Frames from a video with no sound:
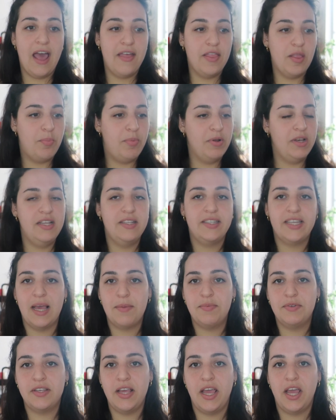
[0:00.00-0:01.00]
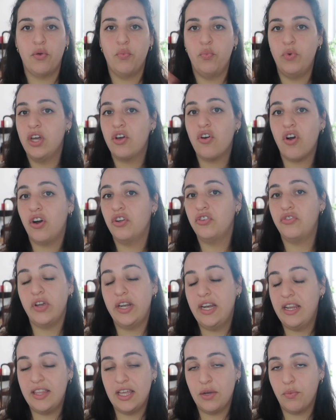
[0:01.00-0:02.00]
And the police kept saying, we can't do
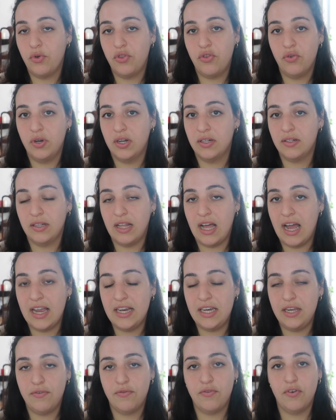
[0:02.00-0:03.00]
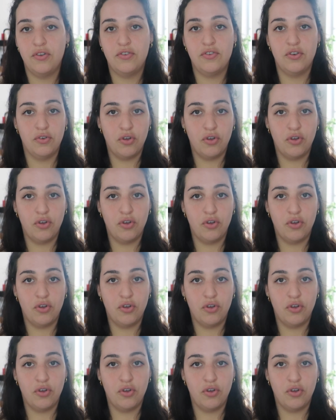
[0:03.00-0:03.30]
anything with your little ID photo.